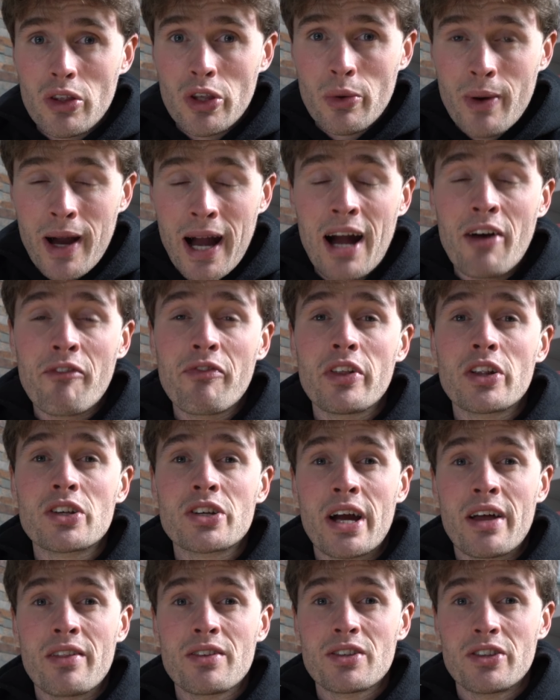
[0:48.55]
You have the
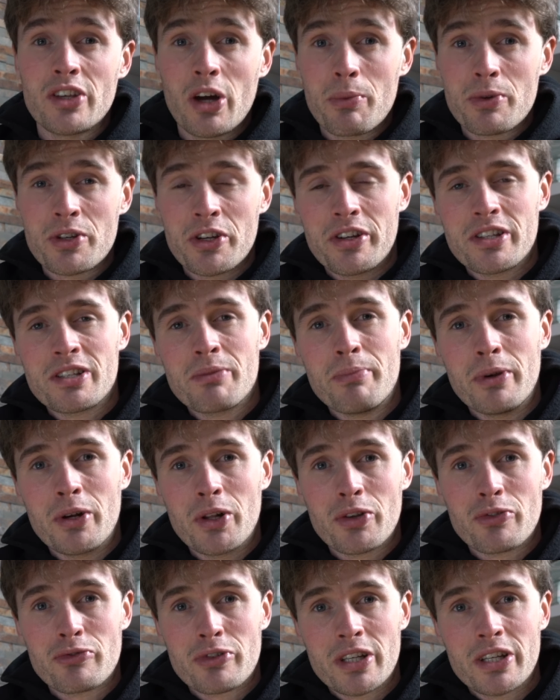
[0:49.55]
chance and the opportunity to
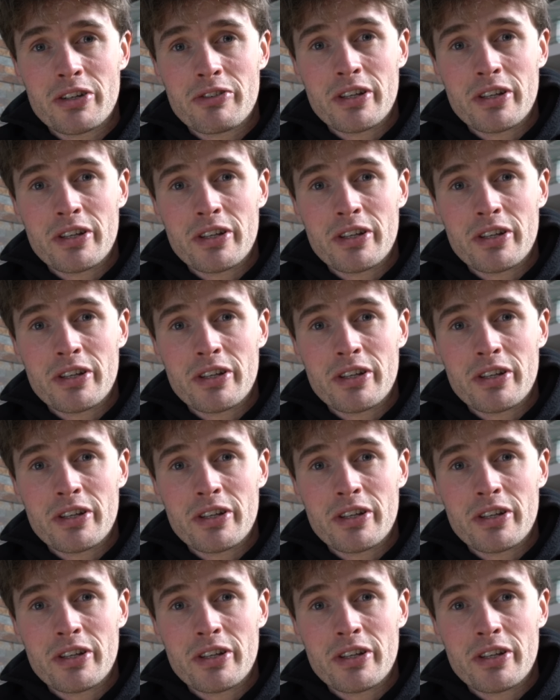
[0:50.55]
build a really,